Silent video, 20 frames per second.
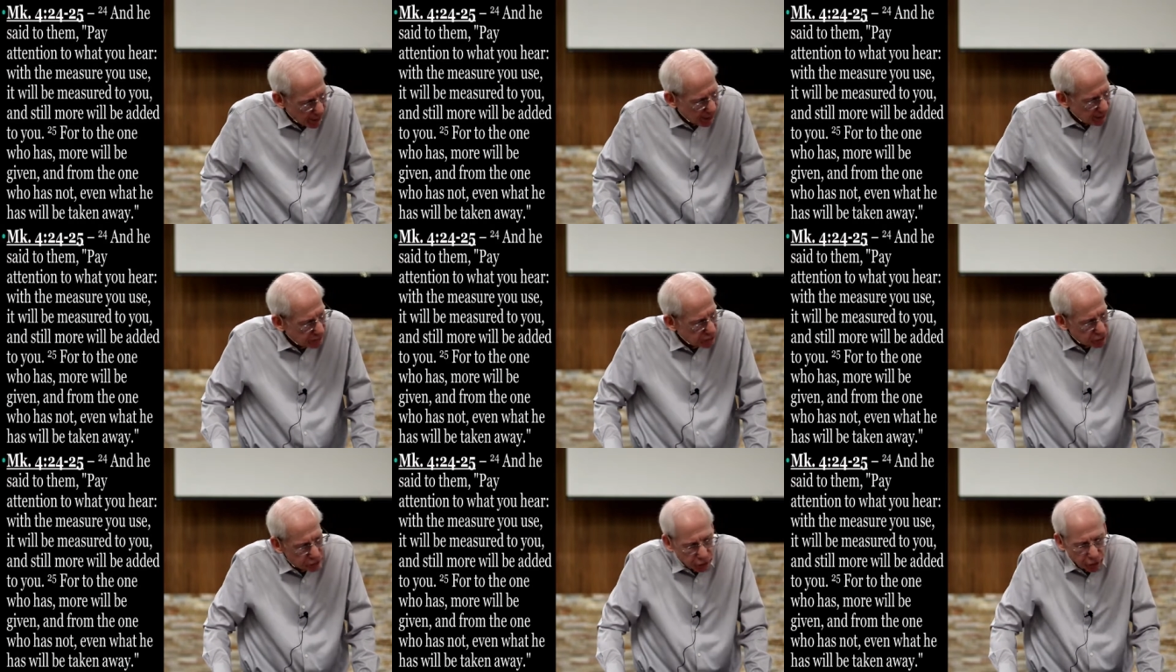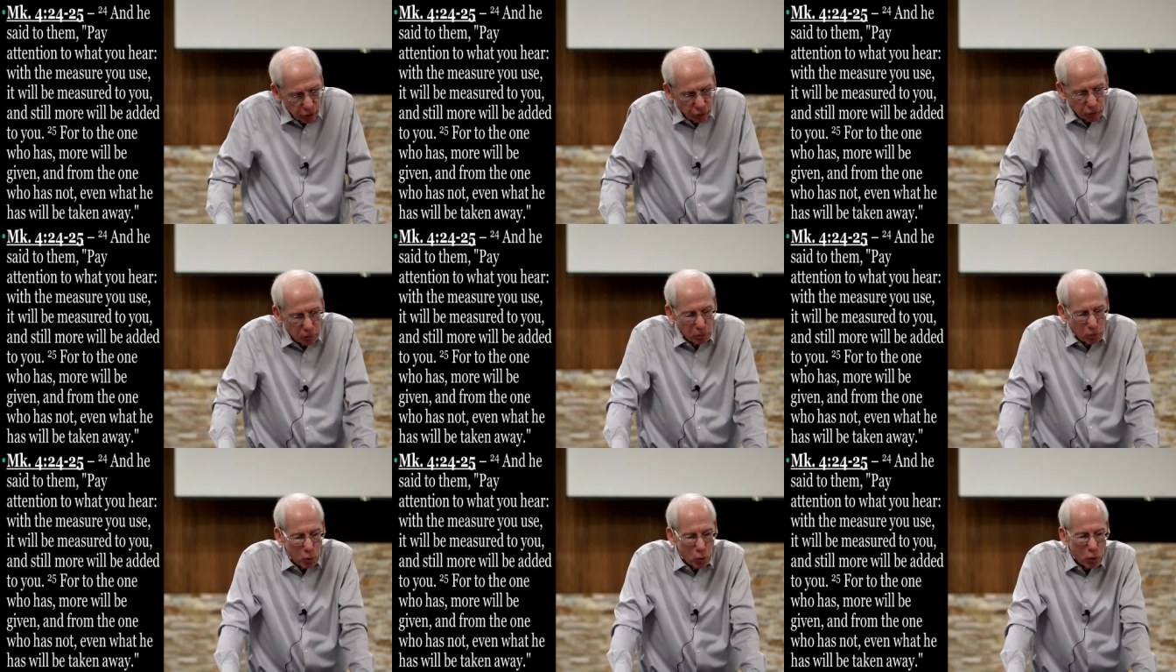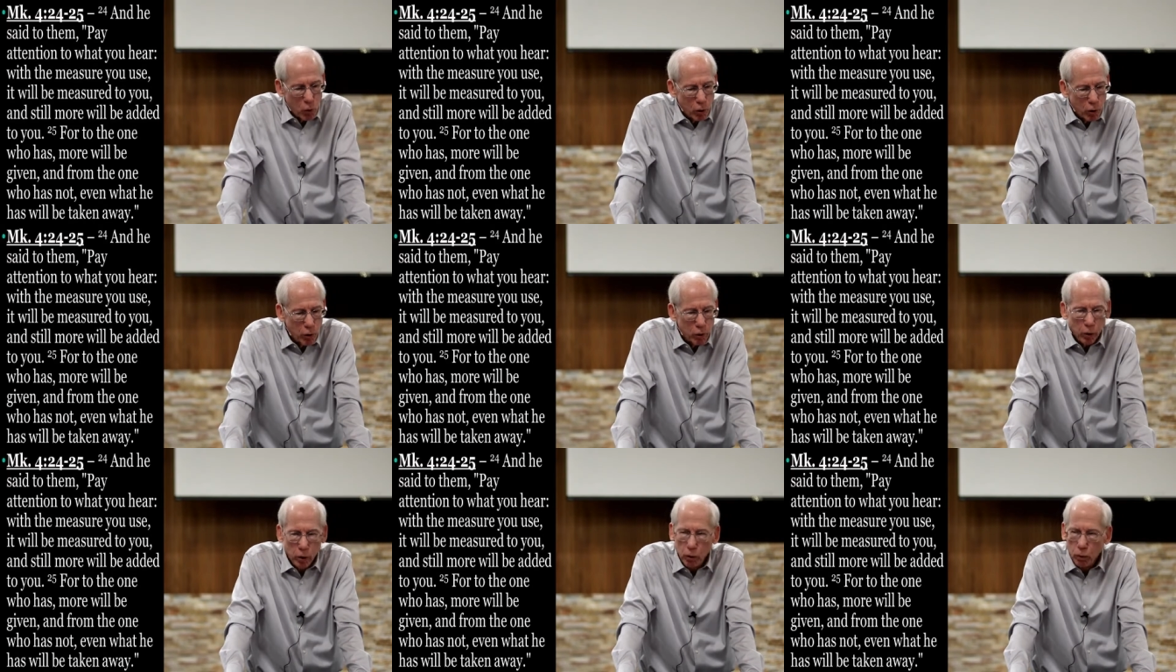And still
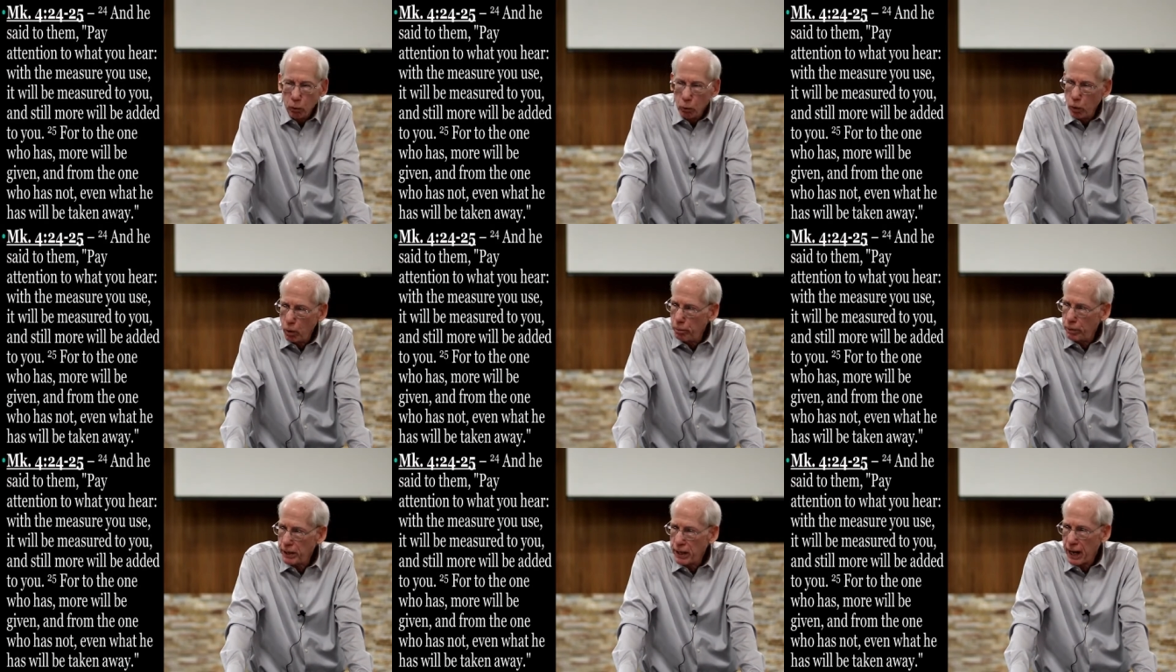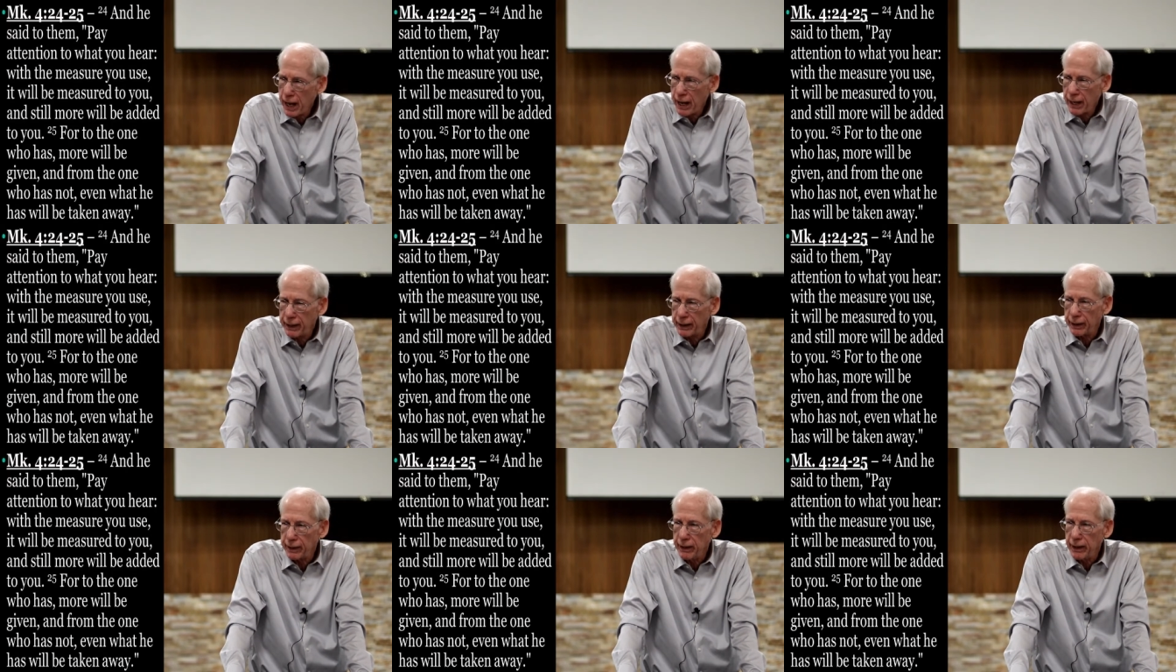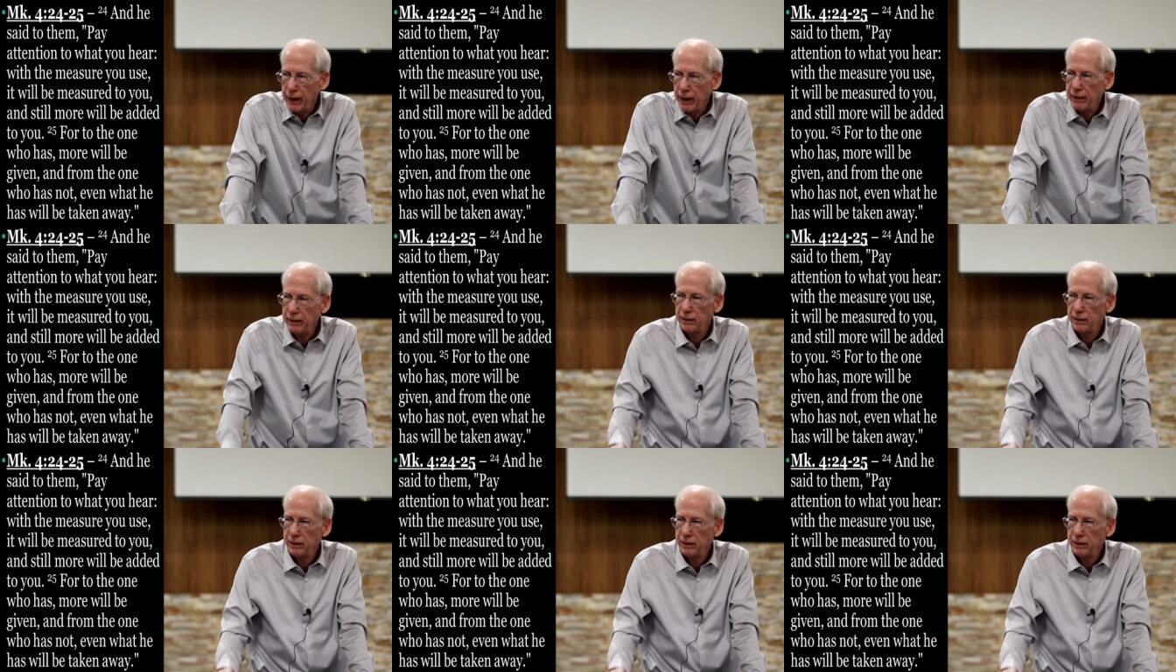more will be added.